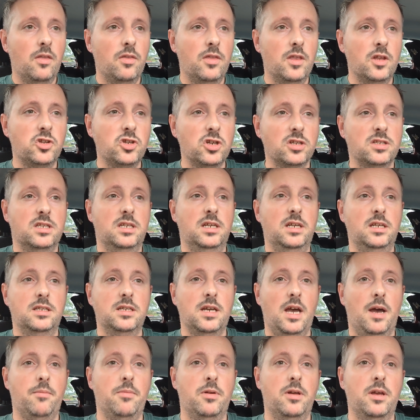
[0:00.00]
the Just Eat
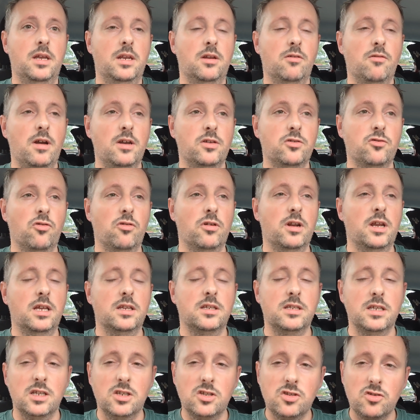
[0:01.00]
tablet in a restaurant
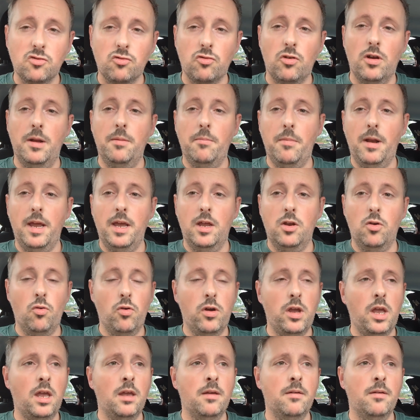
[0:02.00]
is extremely
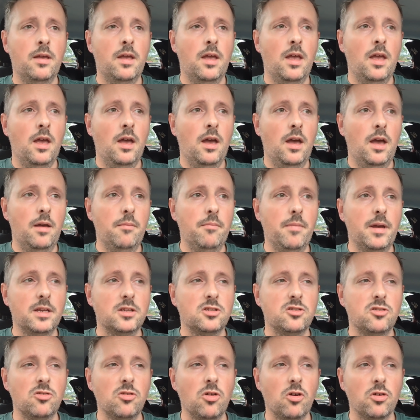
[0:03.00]
annoying. It
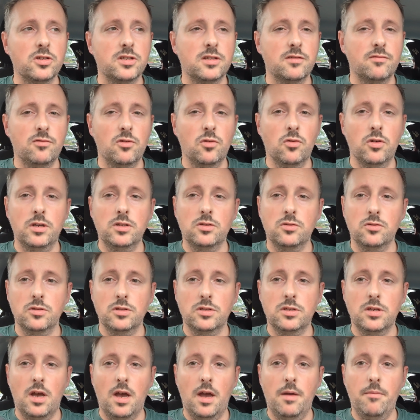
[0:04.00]
makes lots of noise all
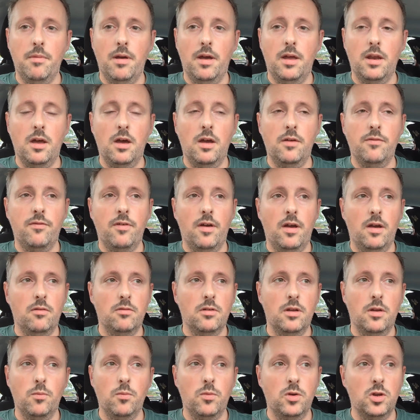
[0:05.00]
the time. And I
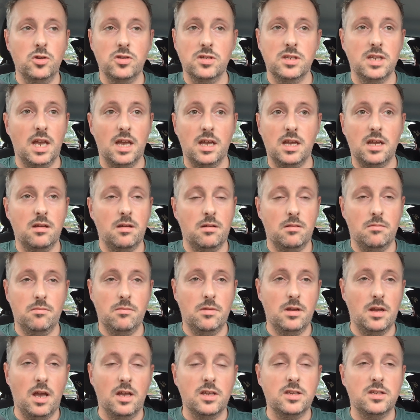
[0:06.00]
found that we used to get
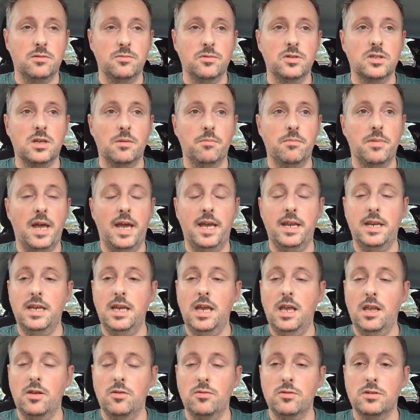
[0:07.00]
customers complaining
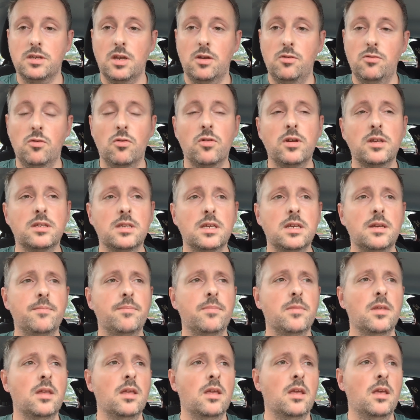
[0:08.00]
because it was so noisy.
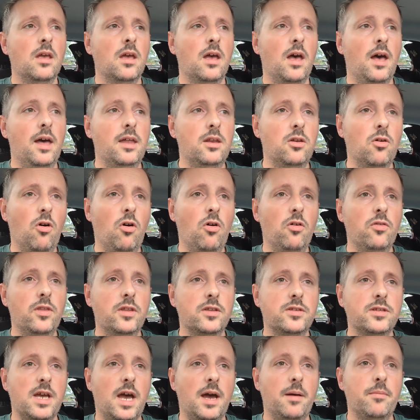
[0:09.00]
And on
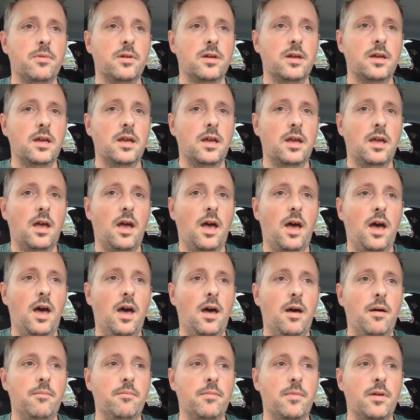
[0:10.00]
the tablet,
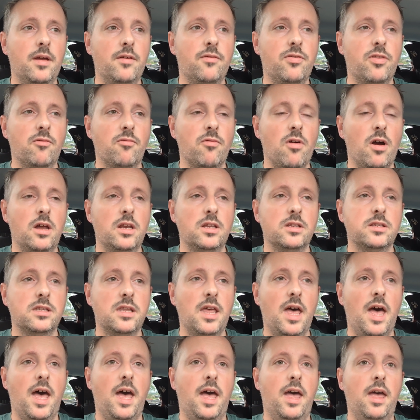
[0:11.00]
if the rider's
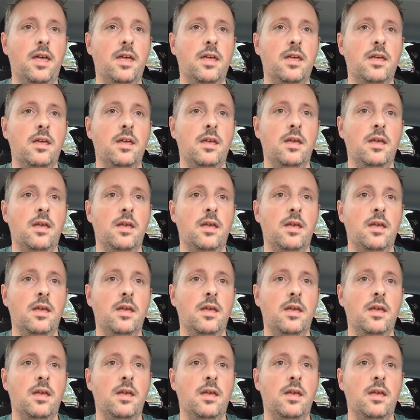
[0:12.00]
there